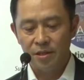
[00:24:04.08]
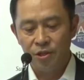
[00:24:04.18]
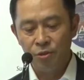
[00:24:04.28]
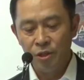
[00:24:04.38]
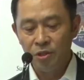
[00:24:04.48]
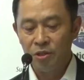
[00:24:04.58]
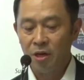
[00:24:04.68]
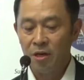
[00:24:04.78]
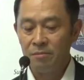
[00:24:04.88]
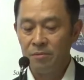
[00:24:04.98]

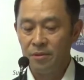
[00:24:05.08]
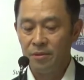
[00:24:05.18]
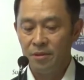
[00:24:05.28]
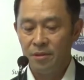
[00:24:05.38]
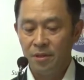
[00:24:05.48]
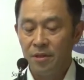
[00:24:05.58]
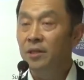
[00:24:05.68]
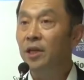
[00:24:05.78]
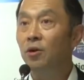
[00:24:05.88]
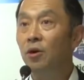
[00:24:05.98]
Unicharm,
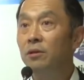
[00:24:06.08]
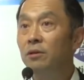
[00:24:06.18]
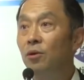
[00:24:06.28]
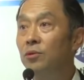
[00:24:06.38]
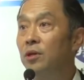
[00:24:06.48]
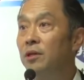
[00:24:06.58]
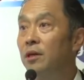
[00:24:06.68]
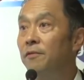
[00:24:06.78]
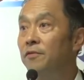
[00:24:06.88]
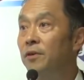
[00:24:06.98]
Nikon. Those are
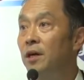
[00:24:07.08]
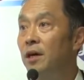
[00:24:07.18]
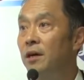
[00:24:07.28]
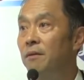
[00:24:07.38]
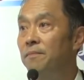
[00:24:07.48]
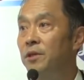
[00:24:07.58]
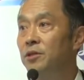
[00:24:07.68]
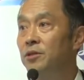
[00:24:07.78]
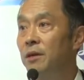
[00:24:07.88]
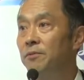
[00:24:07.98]
the uh,
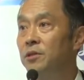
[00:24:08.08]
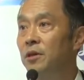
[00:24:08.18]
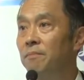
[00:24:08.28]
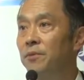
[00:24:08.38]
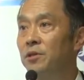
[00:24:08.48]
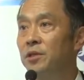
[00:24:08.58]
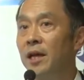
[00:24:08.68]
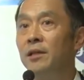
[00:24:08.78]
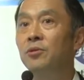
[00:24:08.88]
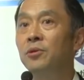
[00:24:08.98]
companies, Japanese companies
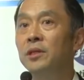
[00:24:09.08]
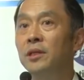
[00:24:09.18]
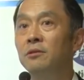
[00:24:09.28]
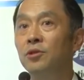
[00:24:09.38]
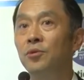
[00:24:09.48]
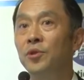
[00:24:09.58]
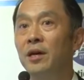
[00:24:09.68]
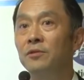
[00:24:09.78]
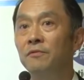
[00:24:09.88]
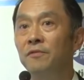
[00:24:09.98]
entering in
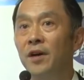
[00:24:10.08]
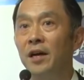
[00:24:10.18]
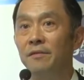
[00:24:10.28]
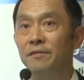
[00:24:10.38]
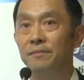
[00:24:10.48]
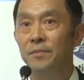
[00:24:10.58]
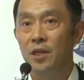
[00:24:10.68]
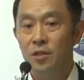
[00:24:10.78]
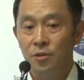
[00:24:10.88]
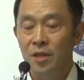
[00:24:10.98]
2005.
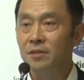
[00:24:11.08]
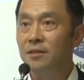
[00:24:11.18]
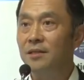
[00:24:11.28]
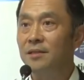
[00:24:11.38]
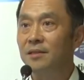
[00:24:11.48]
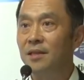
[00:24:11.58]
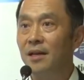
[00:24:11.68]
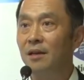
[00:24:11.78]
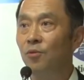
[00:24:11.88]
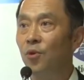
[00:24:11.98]
So that's the
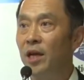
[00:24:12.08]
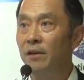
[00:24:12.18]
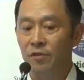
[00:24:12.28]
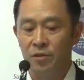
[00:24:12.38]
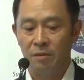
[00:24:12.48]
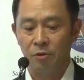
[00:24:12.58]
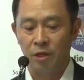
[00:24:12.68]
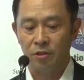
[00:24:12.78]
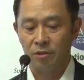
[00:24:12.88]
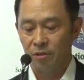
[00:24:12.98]
second wave of
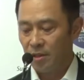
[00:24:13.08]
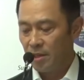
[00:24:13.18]
generation.